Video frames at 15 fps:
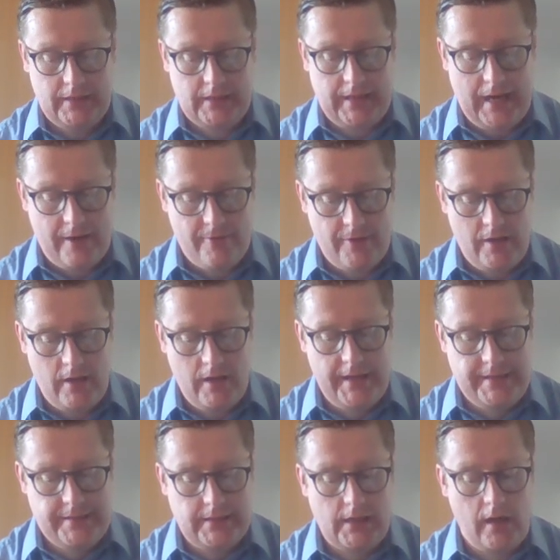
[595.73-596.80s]

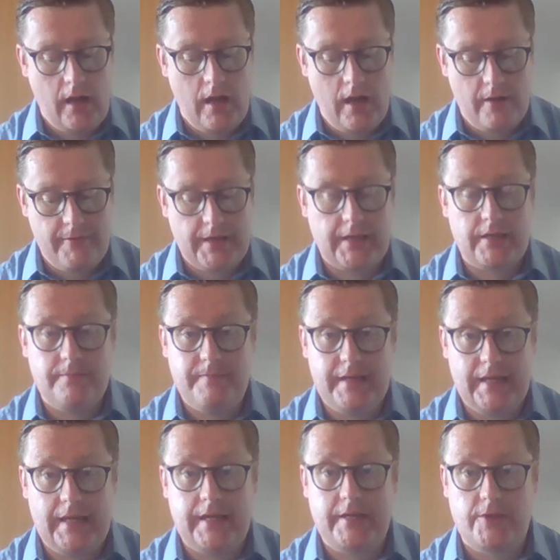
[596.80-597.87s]
Caroline, Clara,
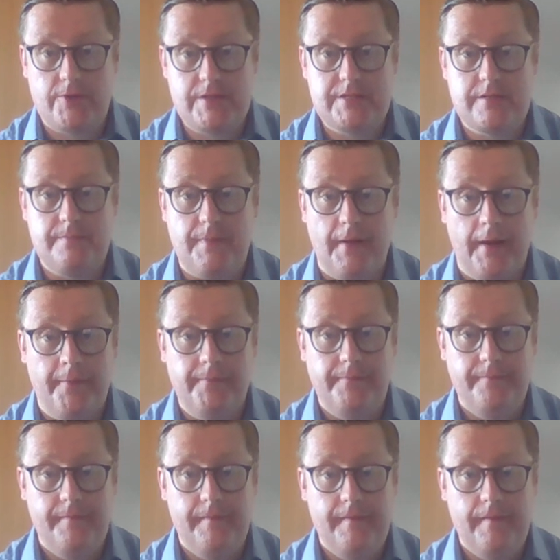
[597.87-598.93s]
Camilla and Christabel.
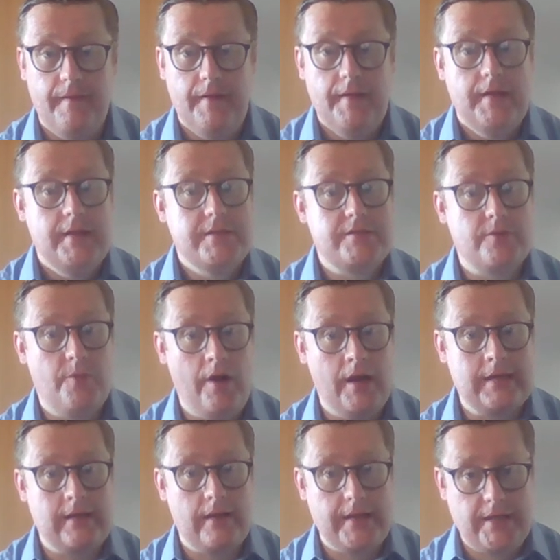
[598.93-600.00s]
So what
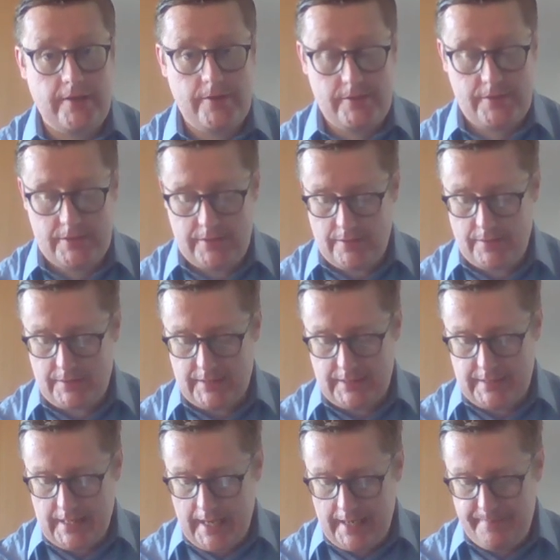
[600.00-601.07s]
I'd like you to do
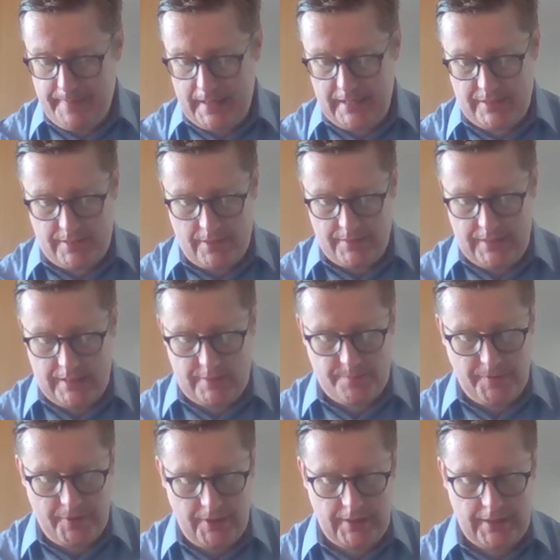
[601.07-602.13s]
today, based on this
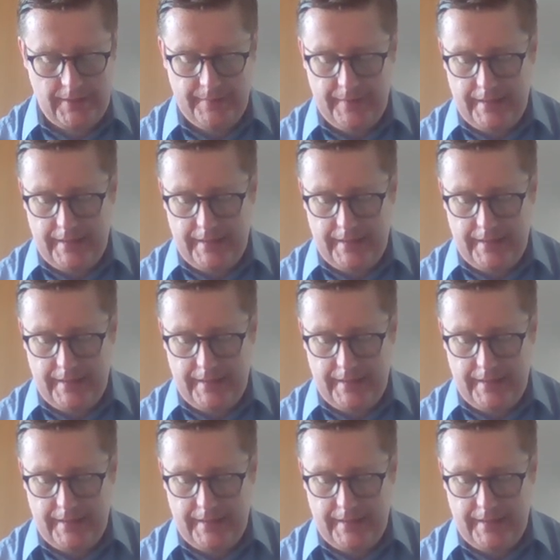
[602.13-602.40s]
book,